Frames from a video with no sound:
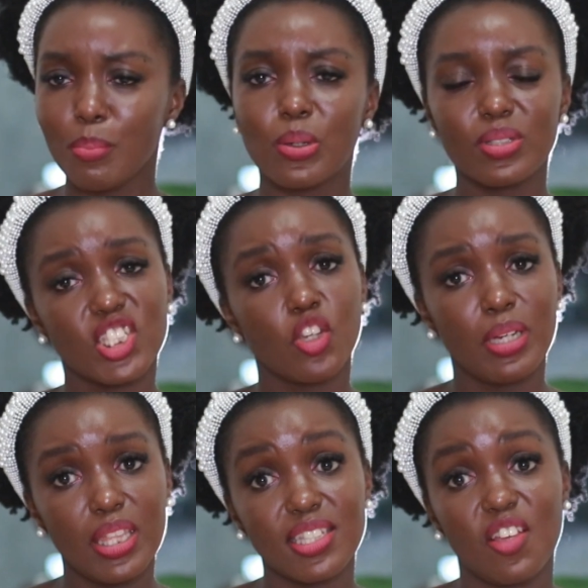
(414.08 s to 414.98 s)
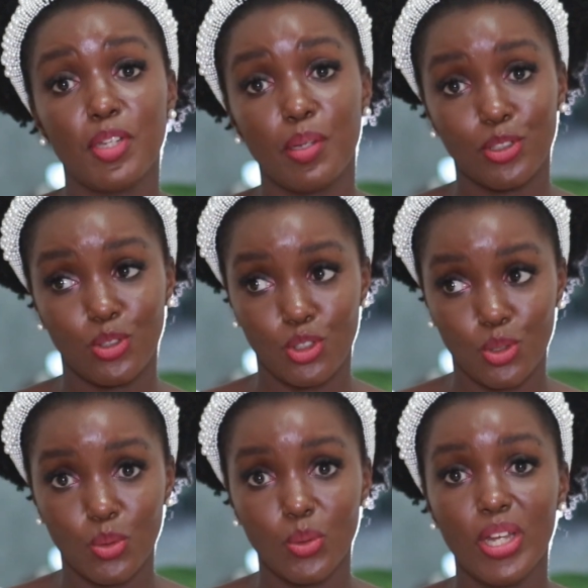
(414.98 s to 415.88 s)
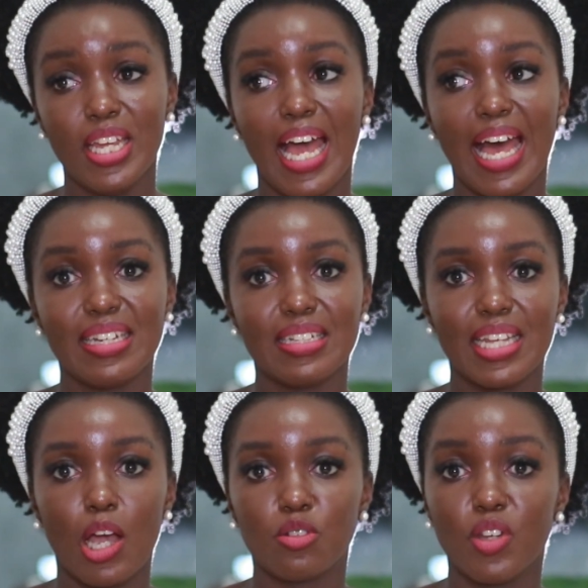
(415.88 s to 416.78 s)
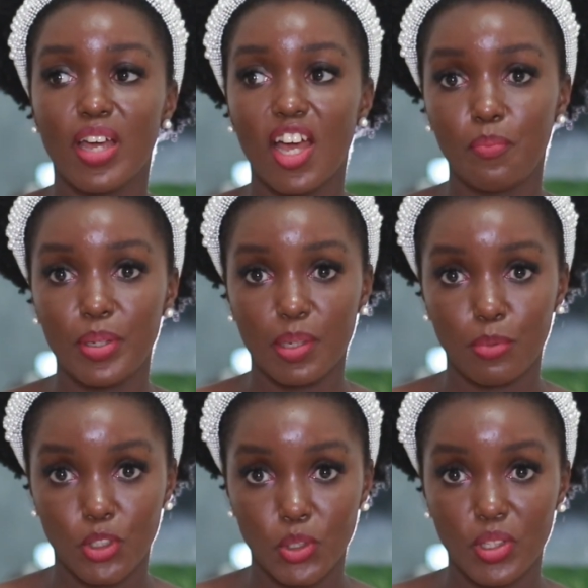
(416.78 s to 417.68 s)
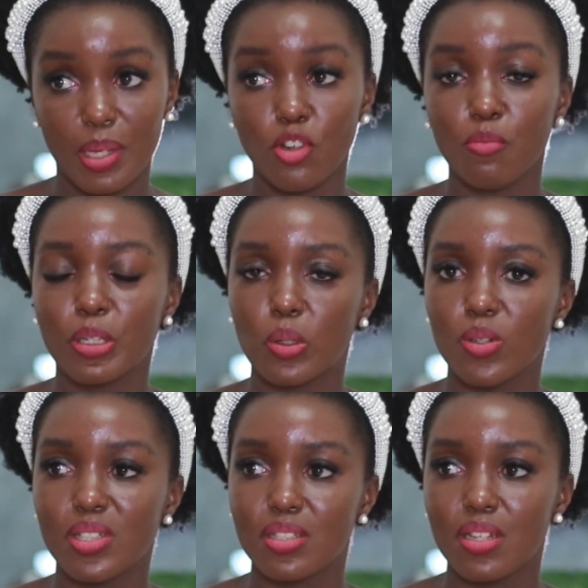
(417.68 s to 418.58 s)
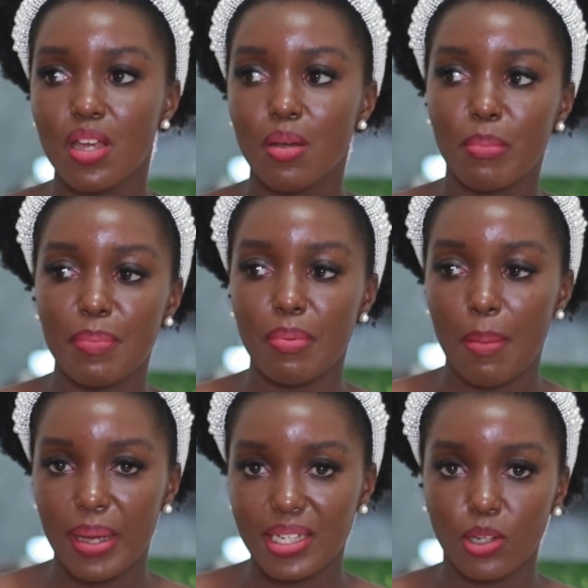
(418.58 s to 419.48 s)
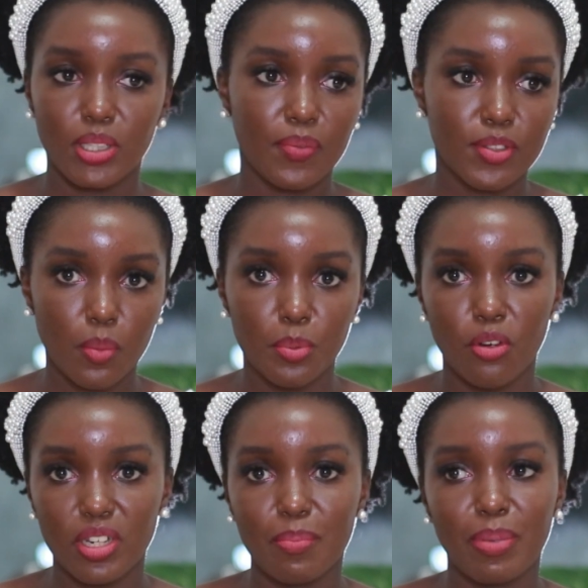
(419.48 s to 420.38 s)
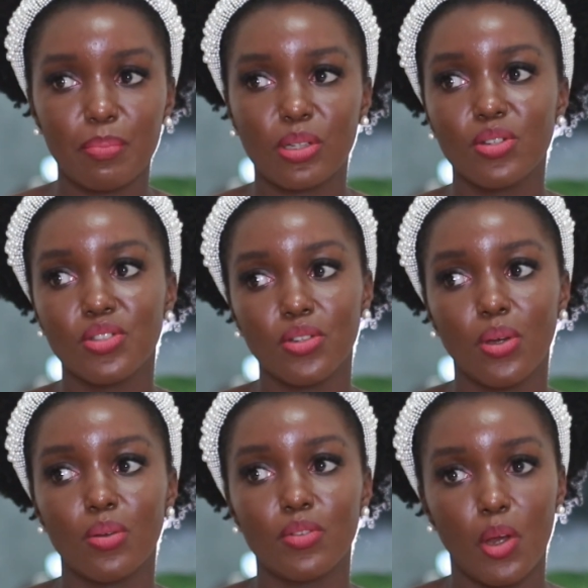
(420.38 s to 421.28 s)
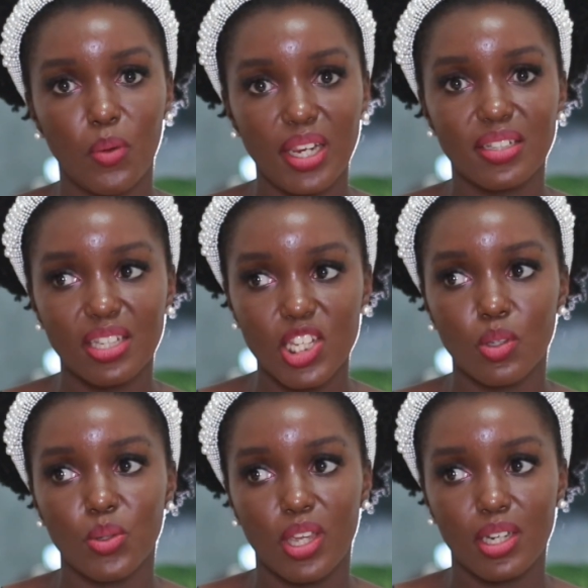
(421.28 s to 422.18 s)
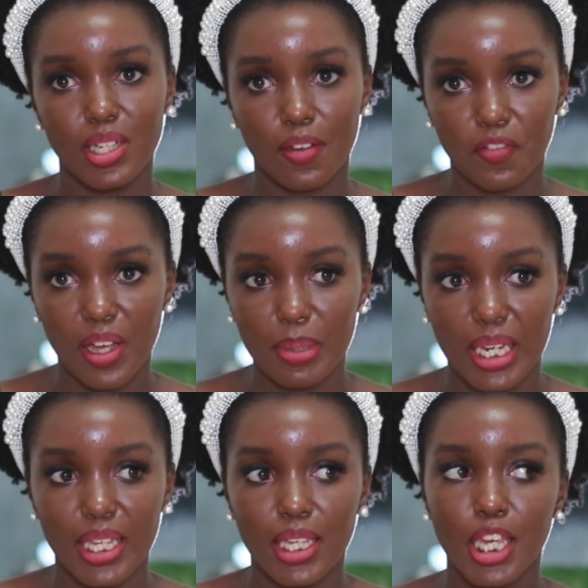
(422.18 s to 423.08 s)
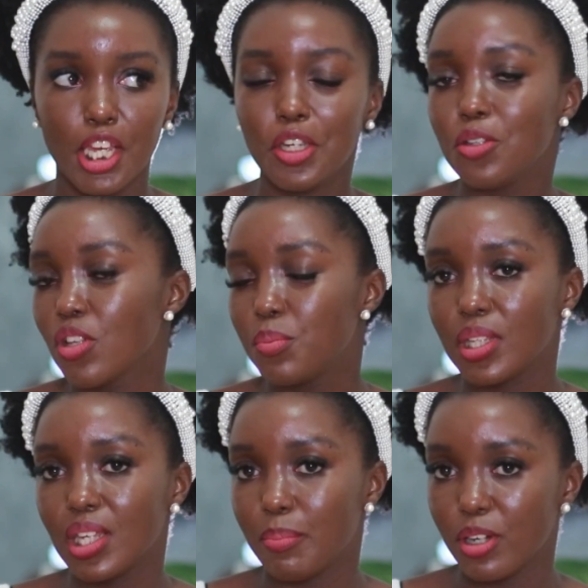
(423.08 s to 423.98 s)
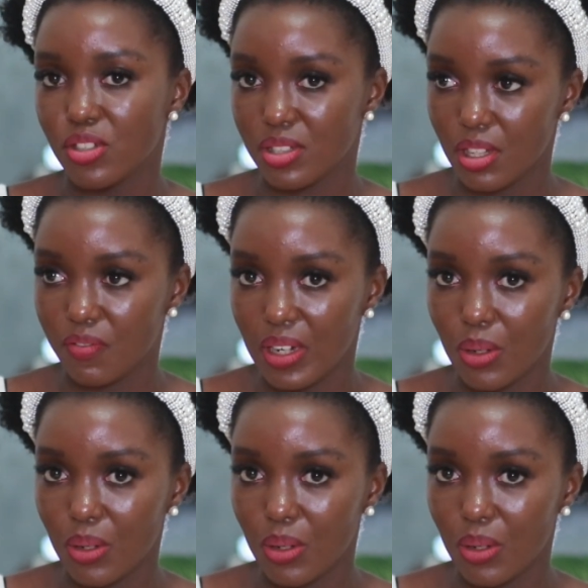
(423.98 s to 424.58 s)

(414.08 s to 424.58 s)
because there's so many things I've been able to do, and I would never have been able to do them. Not because maybe my partner would have stopped you or anything, but because, the reality is, when you get a family, you stop thinking about yourself